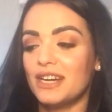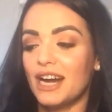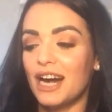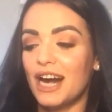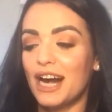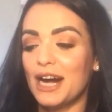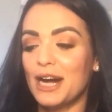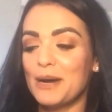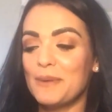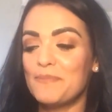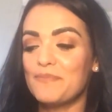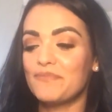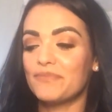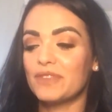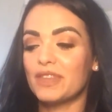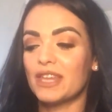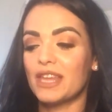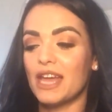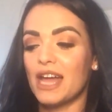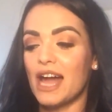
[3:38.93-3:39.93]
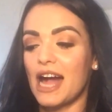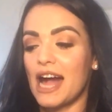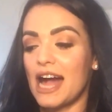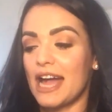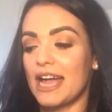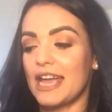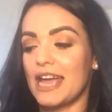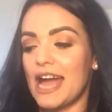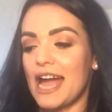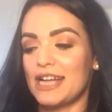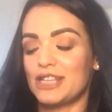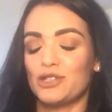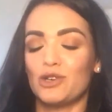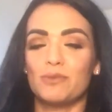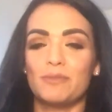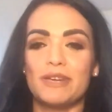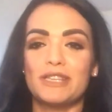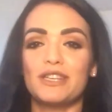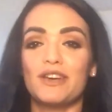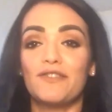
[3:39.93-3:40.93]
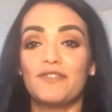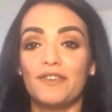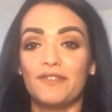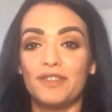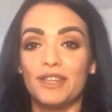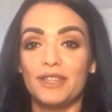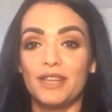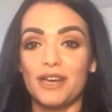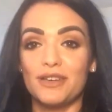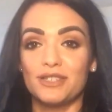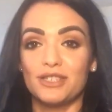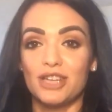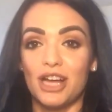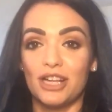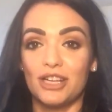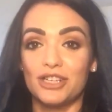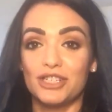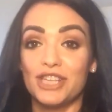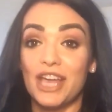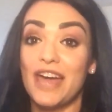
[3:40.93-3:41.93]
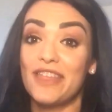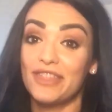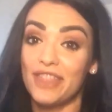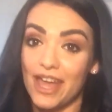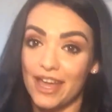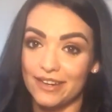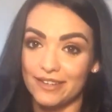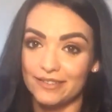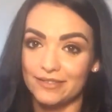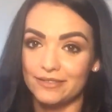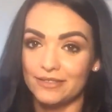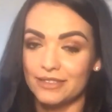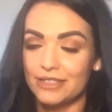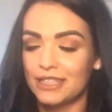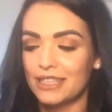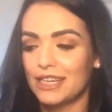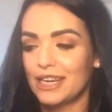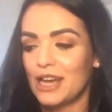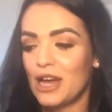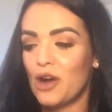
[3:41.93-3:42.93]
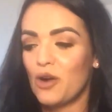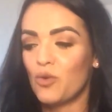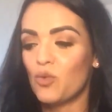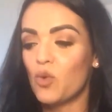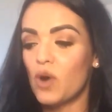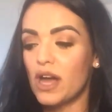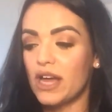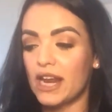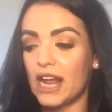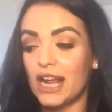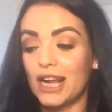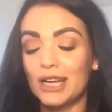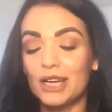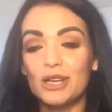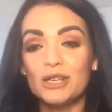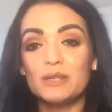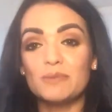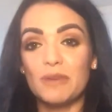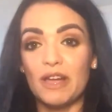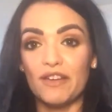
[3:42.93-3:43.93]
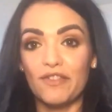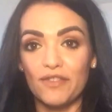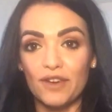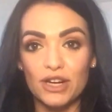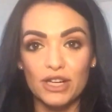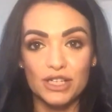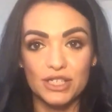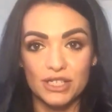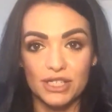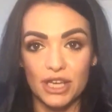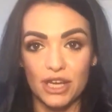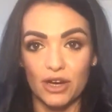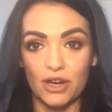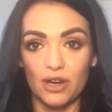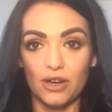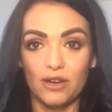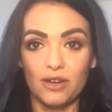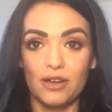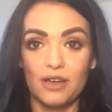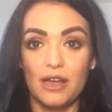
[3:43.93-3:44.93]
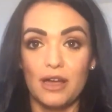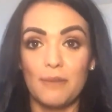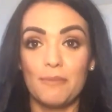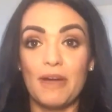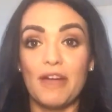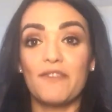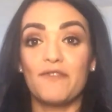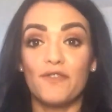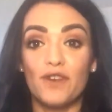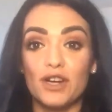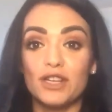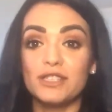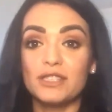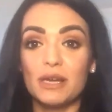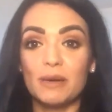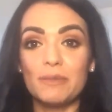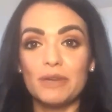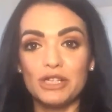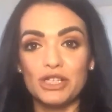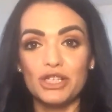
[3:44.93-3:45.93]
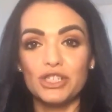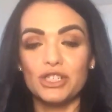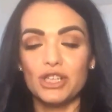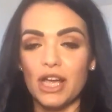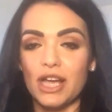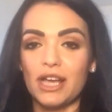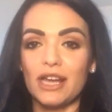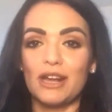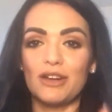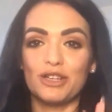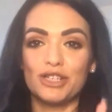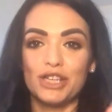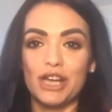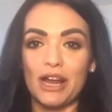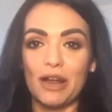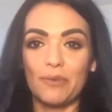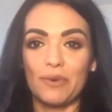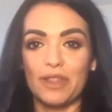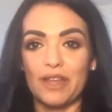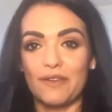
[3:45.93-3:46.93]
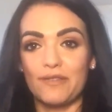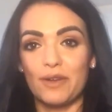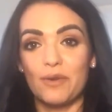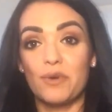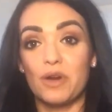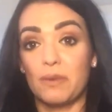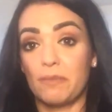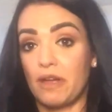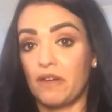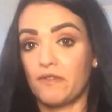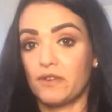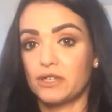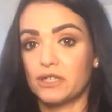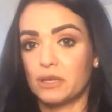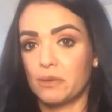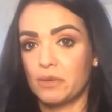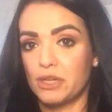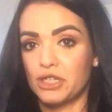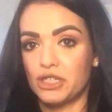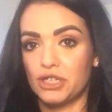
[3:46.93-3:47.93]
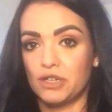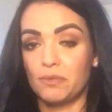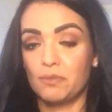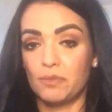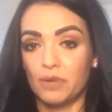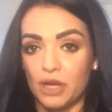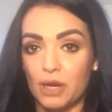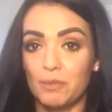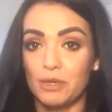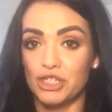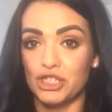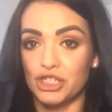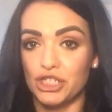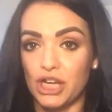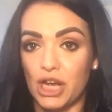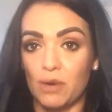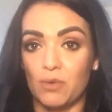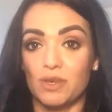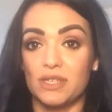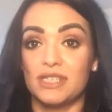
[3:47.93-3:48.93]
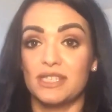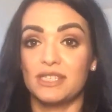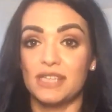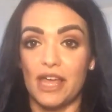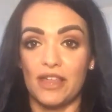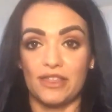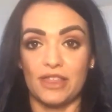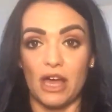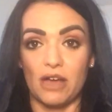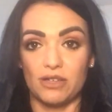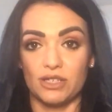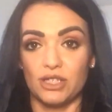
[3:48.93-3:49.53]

I told myself $50,000. And then when I closed my first deal, my first commission check, and I'll share it with everyone, my first commission check was $10,000.